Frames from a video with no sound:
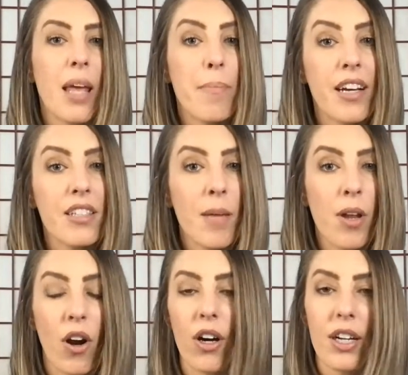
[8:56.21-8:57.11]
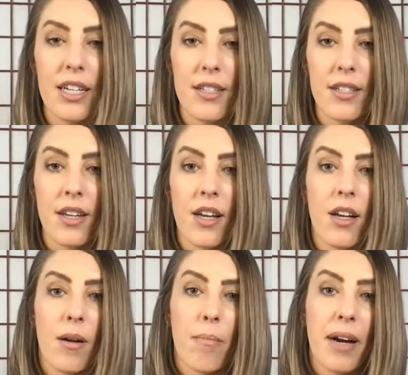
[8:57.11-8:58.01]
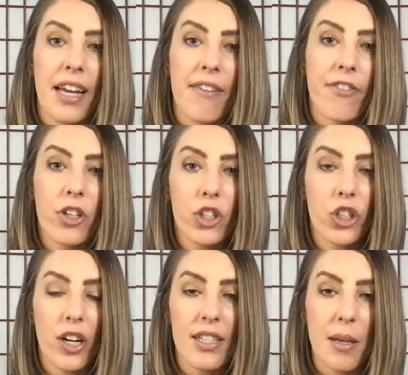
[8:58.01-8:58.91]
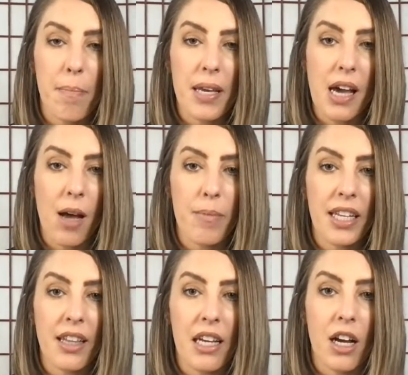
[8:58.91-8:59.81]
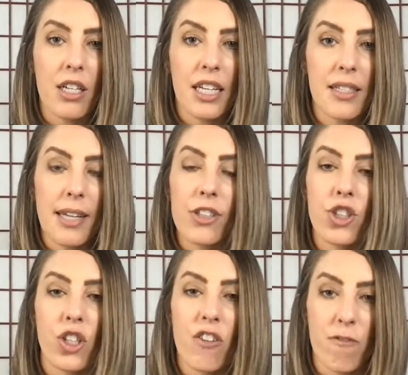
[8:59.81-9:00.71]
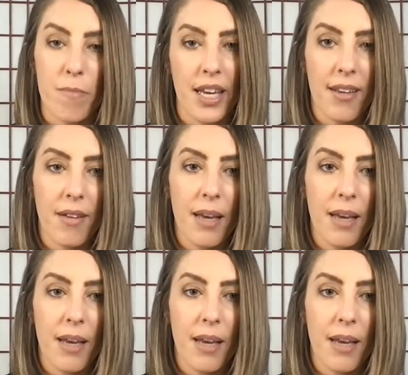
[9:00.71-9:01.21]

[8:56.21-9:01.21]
And because I'm an artist, my furniture ends up becoming like an extension of me.